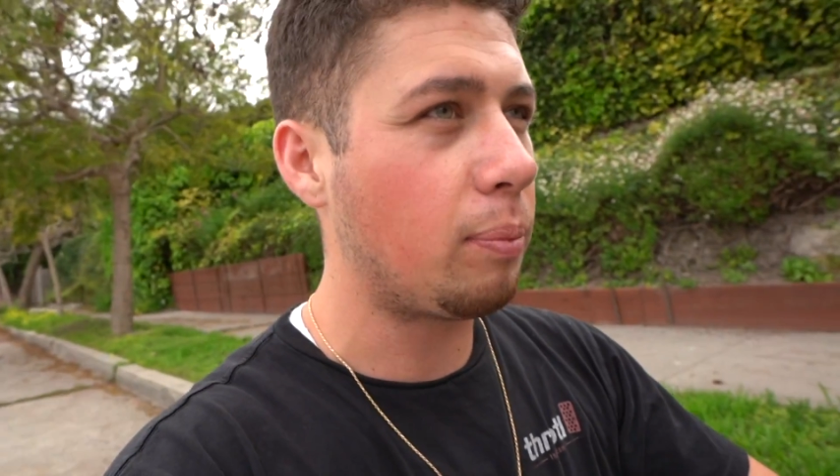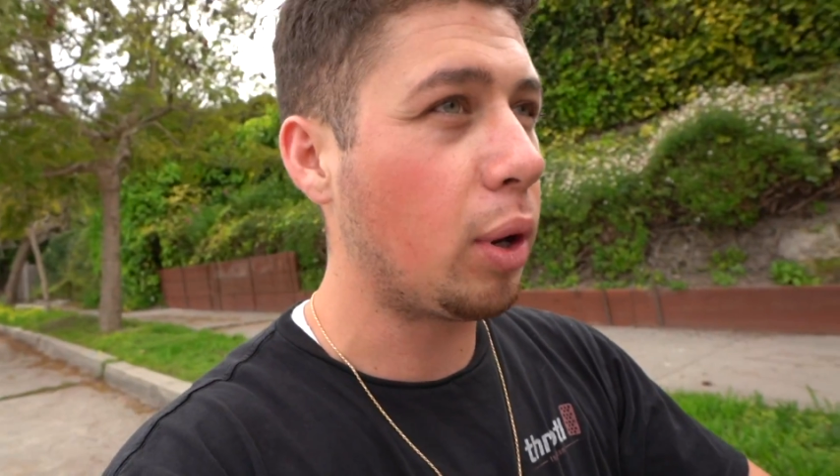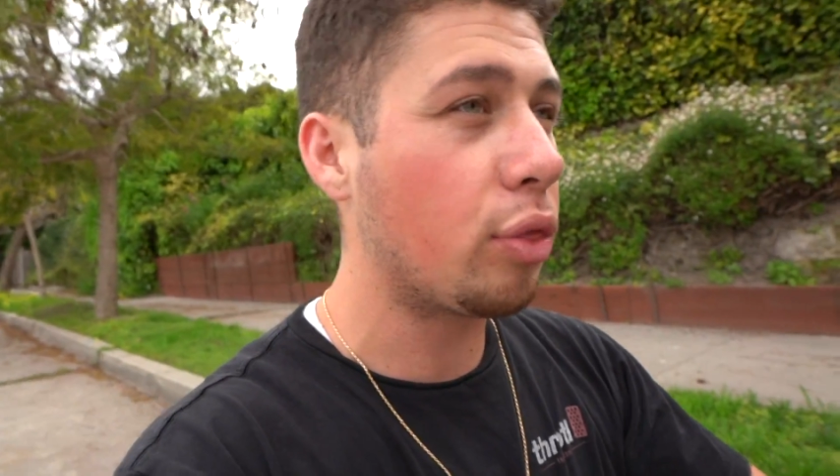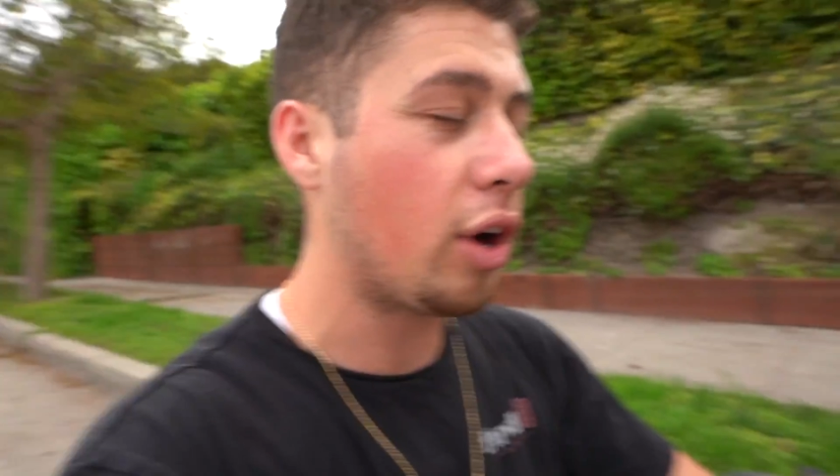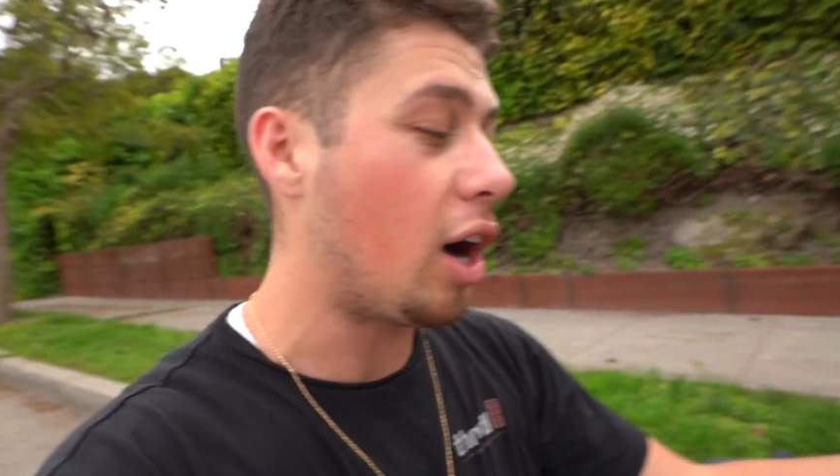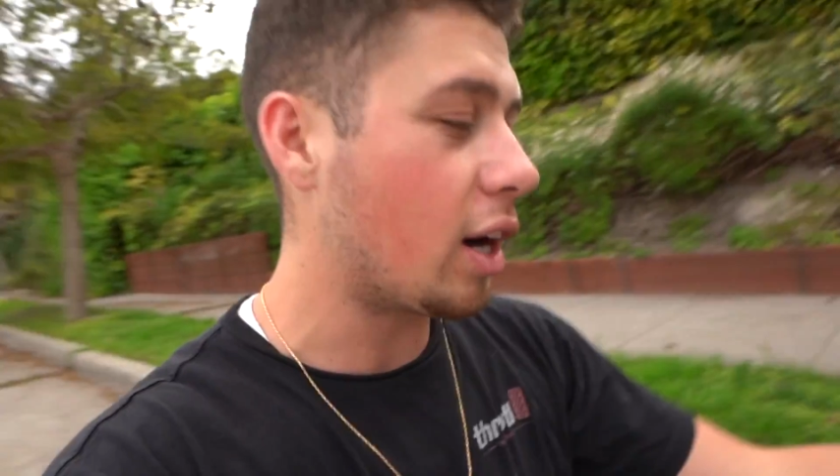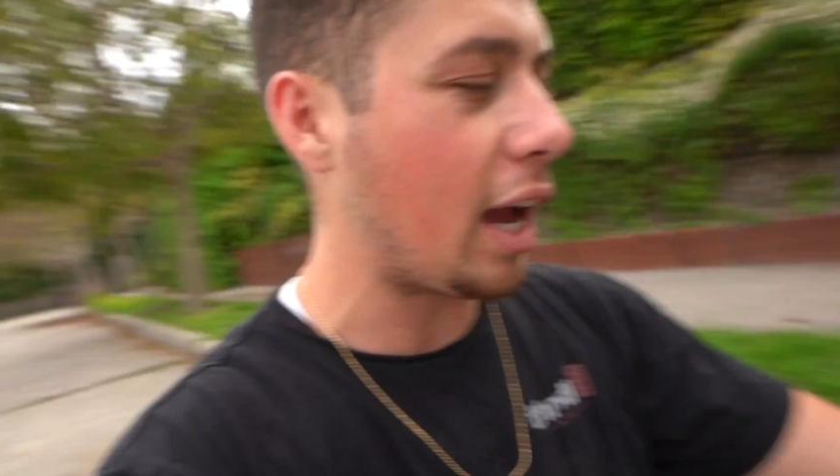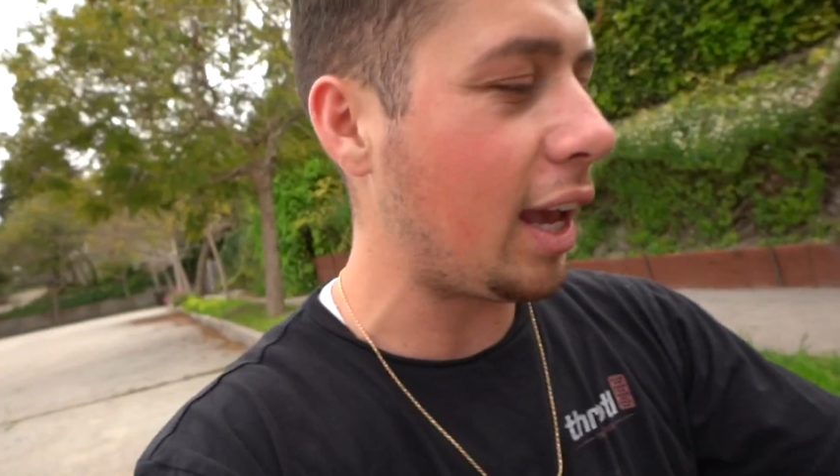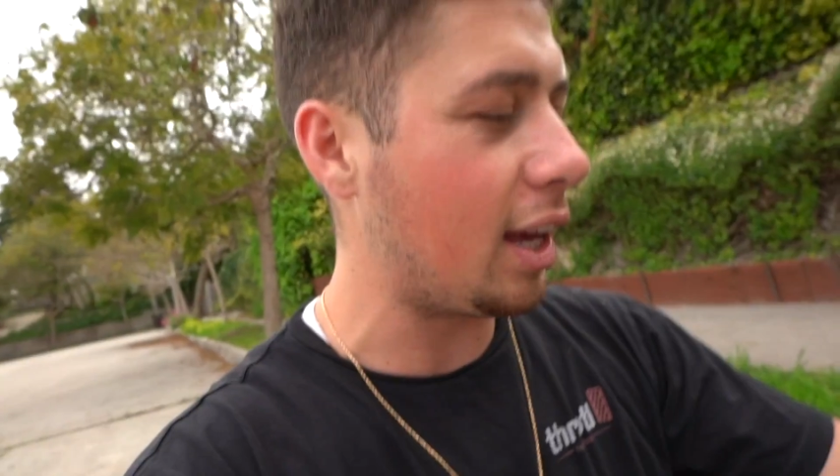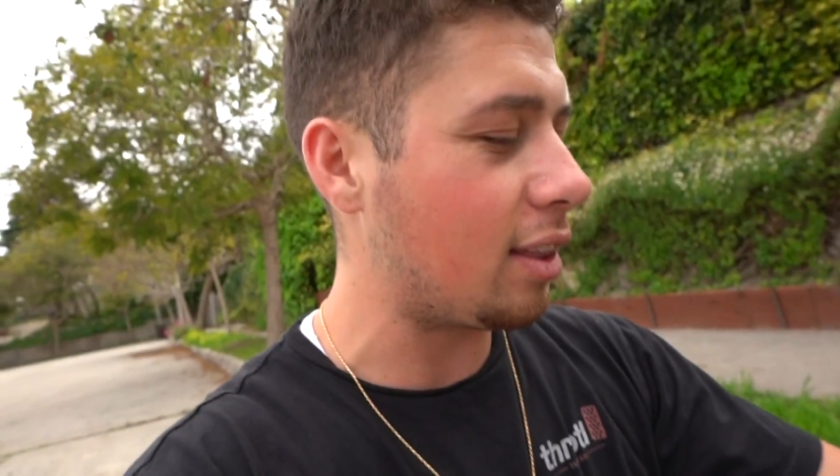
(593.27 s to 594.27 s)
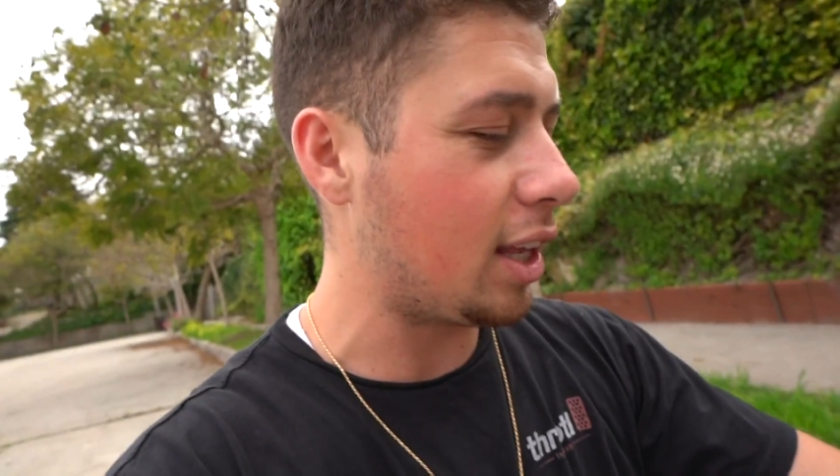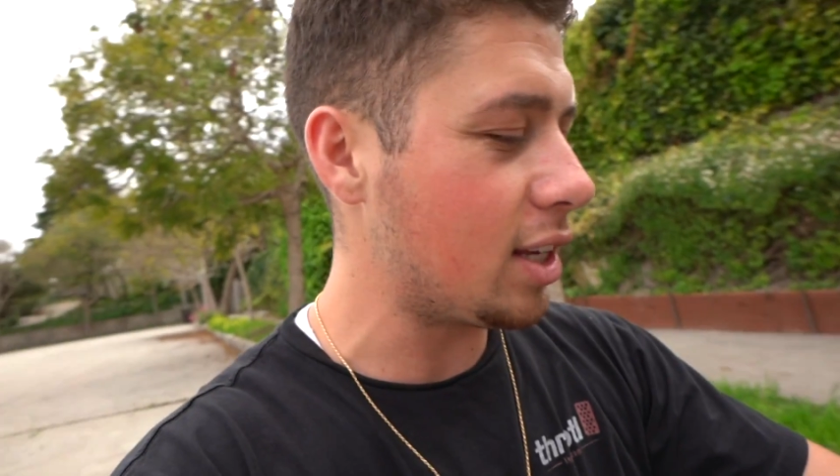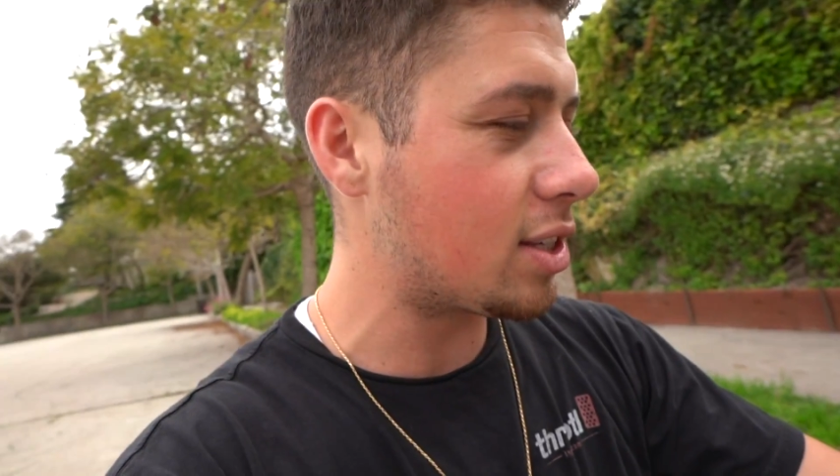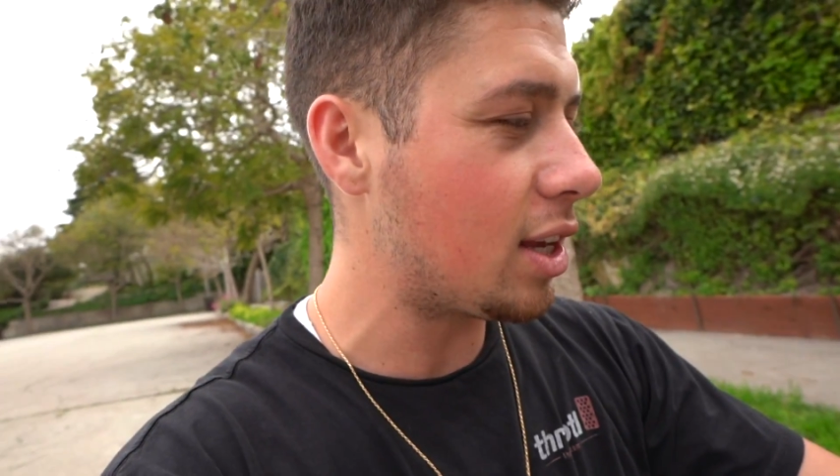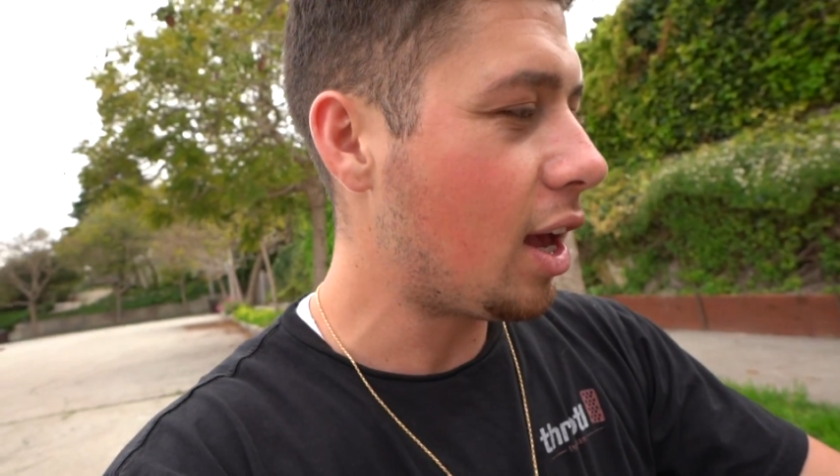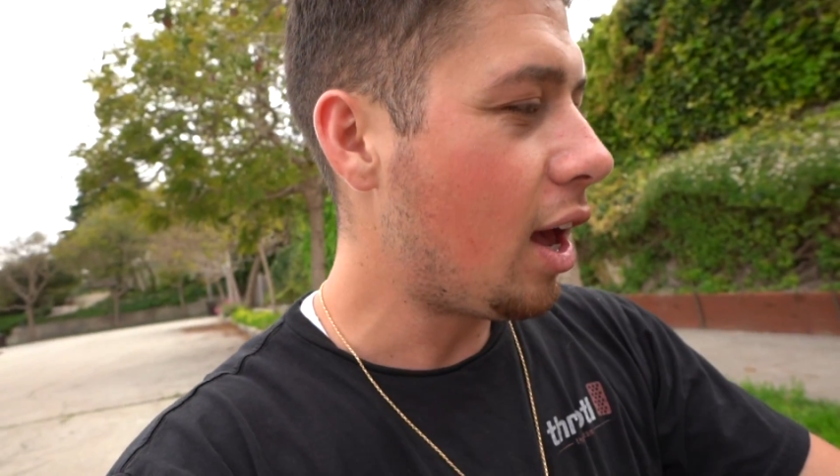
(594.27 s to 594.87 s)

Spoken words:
both the Hawkeye and this.